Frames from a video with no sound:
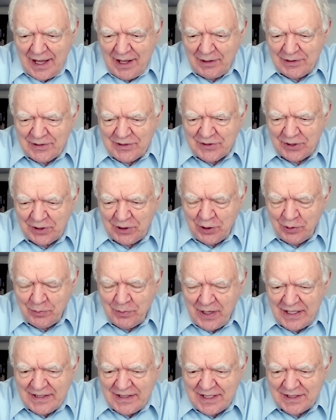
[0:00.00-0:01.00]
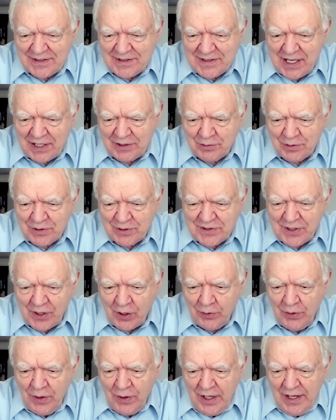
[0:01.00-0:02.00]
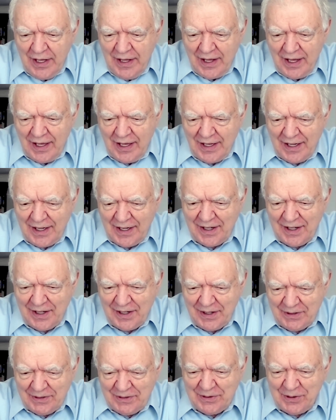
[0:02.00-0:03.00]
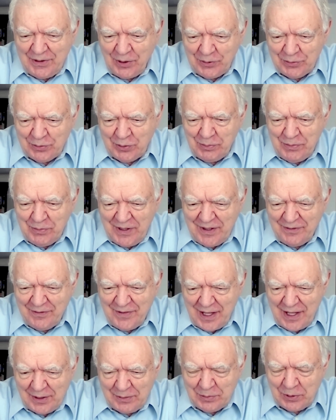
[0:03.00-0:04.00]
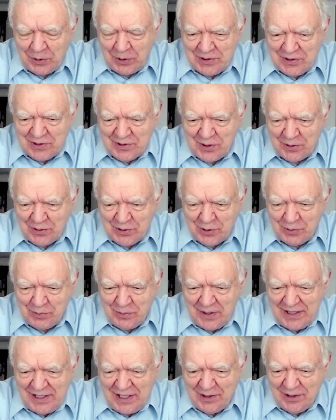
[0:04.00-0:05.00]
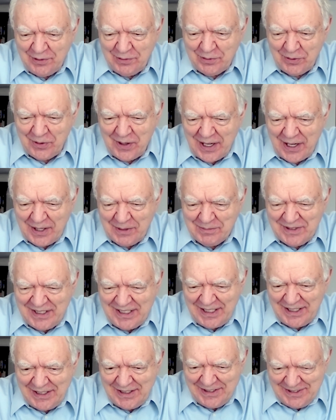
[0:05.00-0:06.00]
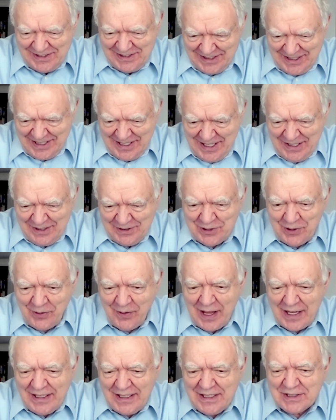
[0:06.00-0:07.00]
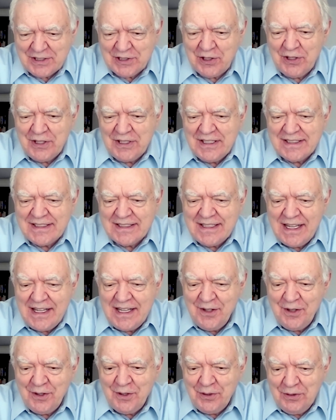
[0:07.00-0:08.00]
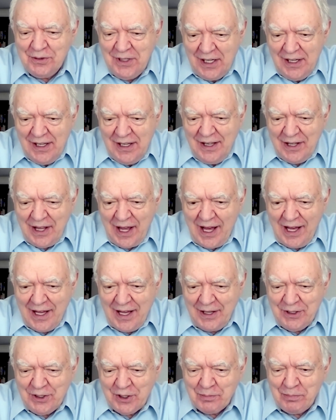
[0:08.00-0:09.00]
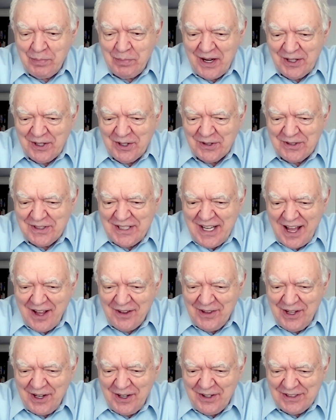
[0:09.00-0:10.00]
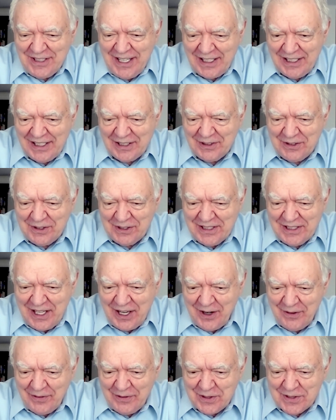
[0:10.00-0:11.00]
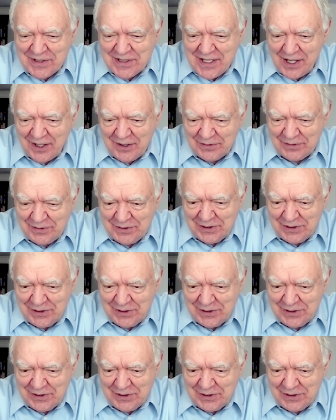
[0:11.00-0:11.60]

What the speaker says: secure base, etc. So those will be available on social media through IMD. Joanna, it's good to see you. You're bunkered down there, taking good care of yourself.